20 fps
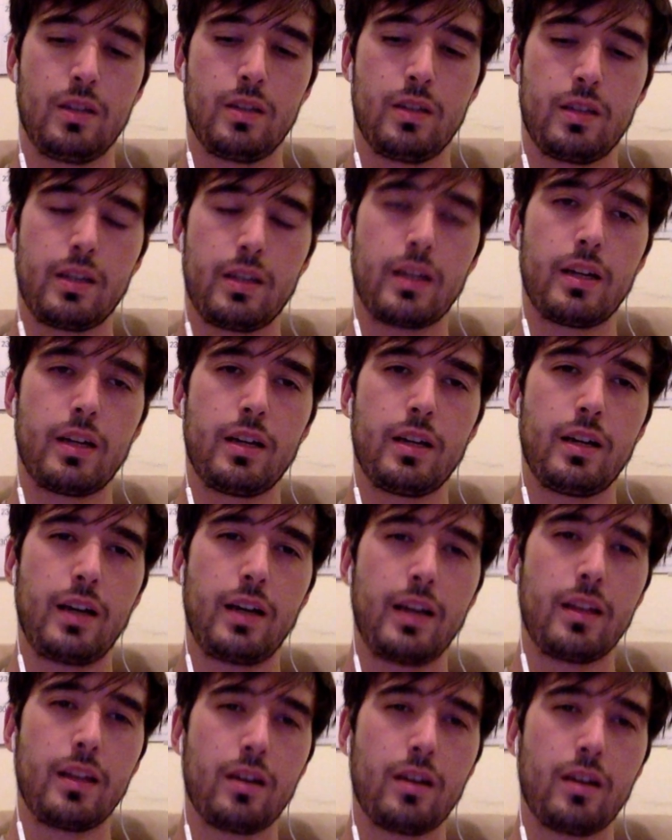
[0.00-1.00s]
Yeah,
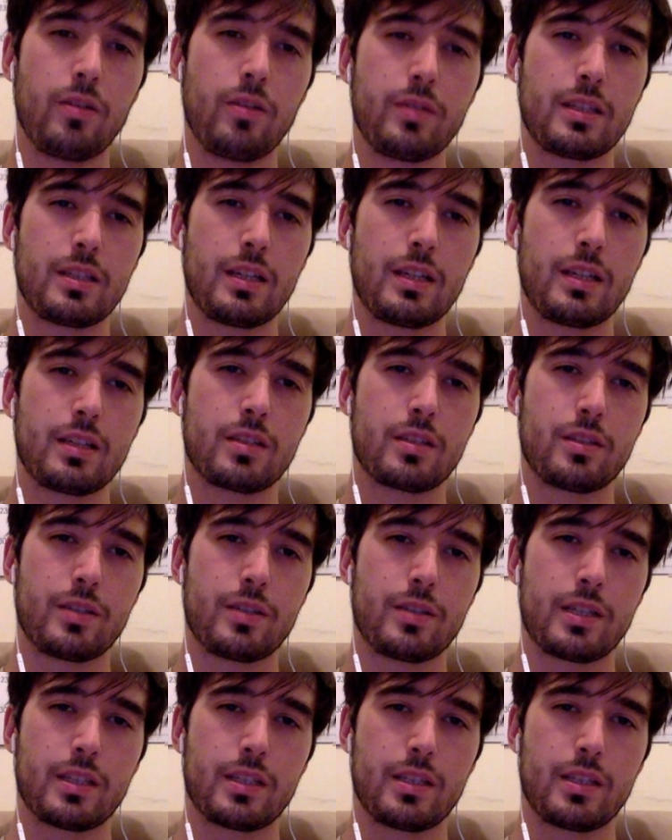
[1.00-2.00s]
I always like
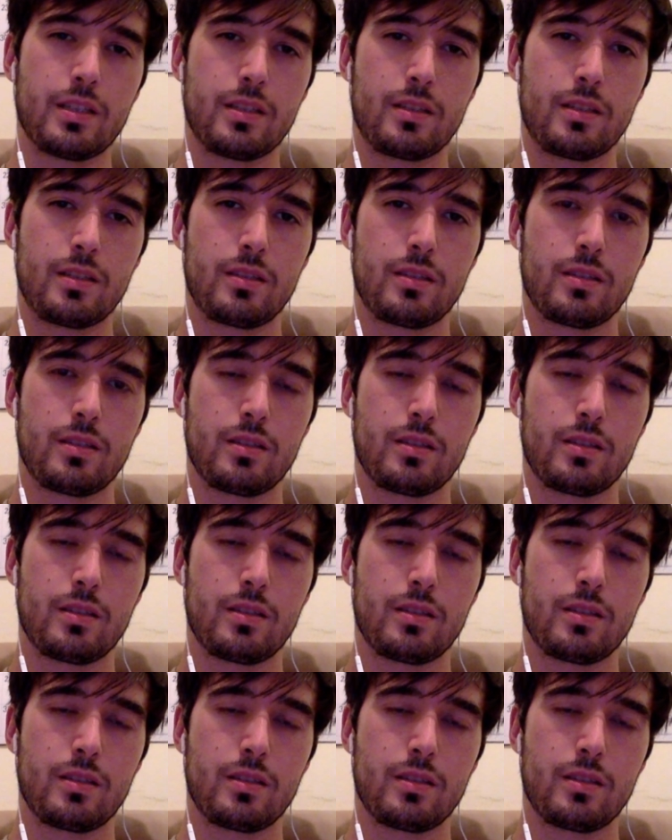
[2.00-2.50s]
doing this.